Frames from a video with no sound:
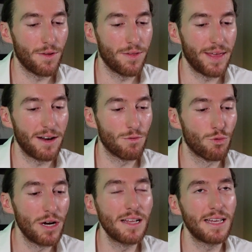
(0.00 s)
that
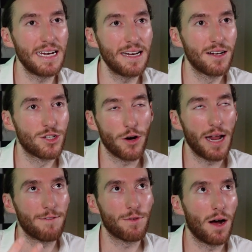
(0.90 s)
really don't
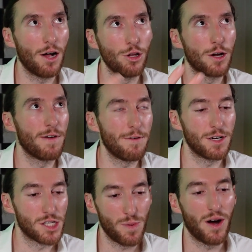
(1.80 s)
have a lot of
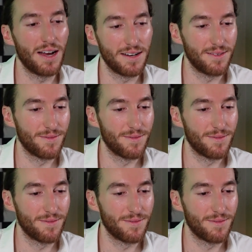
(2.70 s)
evidence behind it.